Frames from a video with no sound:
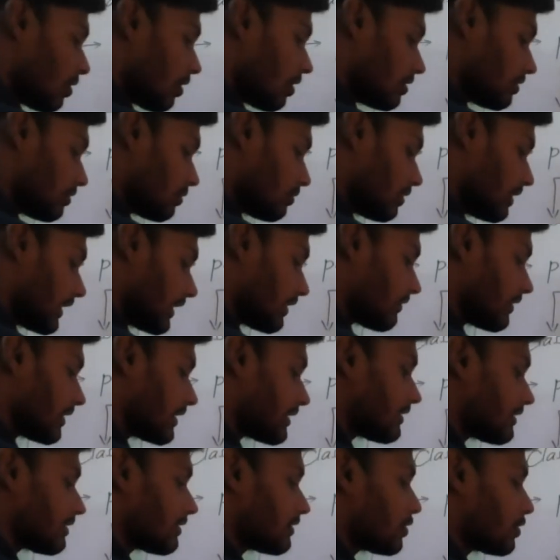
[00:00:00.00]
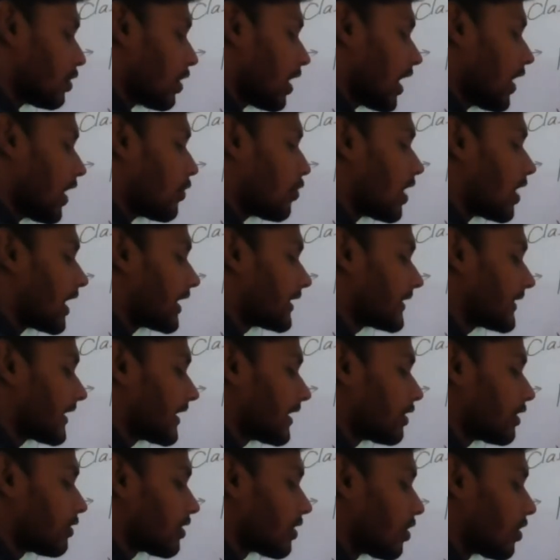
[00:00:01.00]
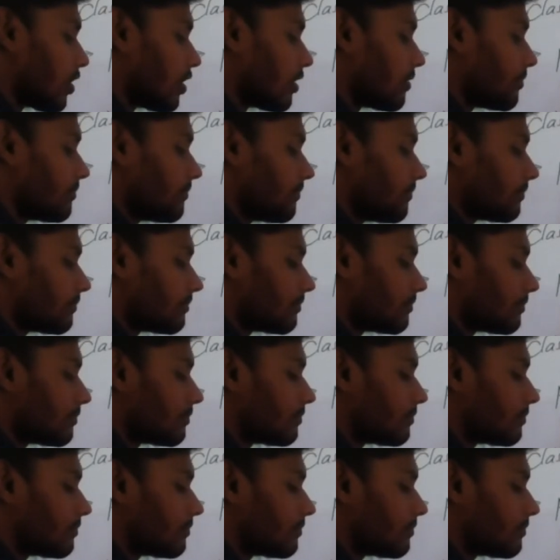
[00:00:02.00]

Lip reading: go to liquids. Do you have water in our home?